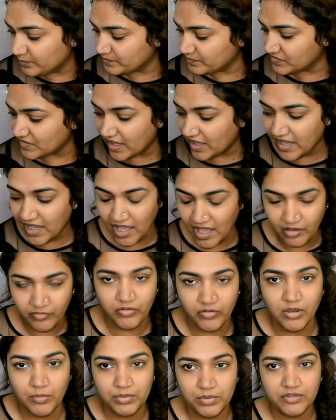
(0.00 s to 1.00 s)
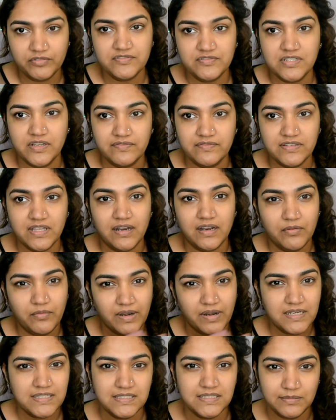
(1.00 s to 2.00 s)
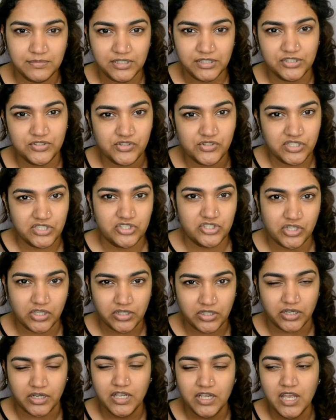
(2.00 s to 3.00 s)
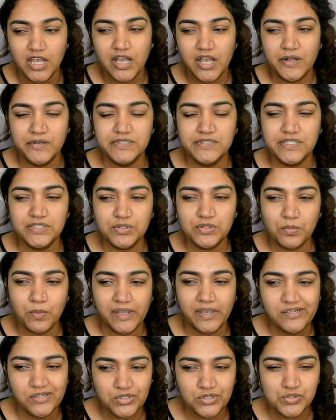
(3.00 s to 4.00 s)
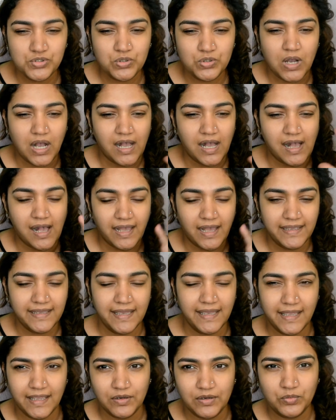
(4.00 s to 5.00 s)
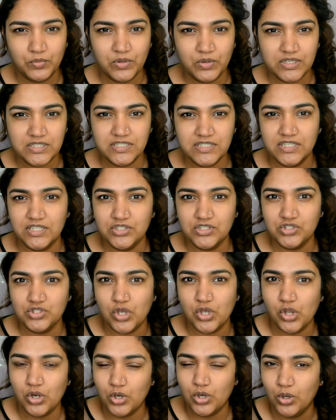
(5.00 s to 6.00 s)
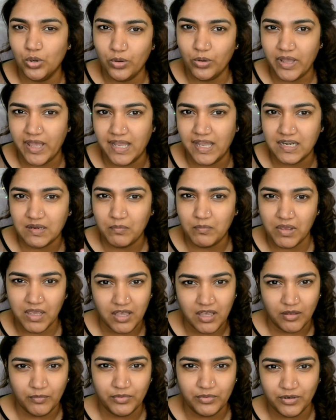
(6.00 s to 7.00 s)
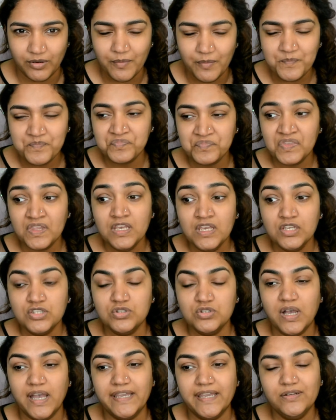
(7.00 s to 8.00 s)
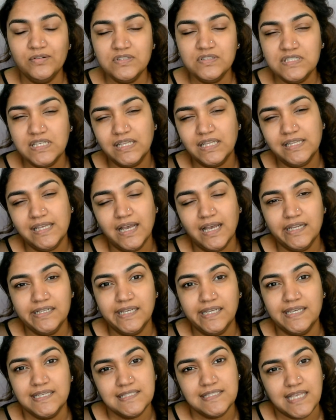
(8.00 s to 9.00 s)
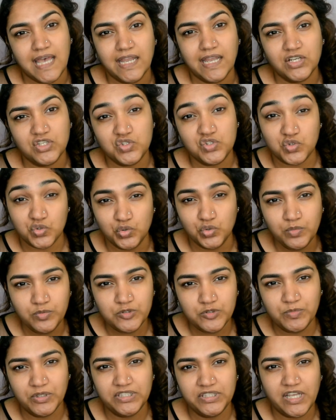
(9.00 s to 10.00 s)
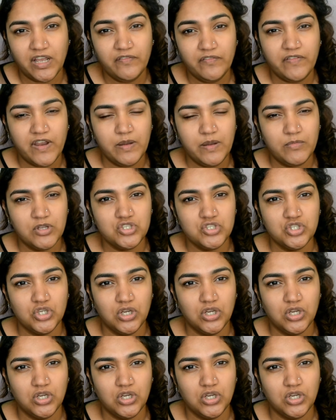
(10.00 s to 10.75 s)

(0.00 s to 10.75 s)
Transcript: I have a couple of stuff that are very similar to each other. I was like, so why not do high-end versus low-end makeup, you know? So I don't say they are exact dupes, but they are very much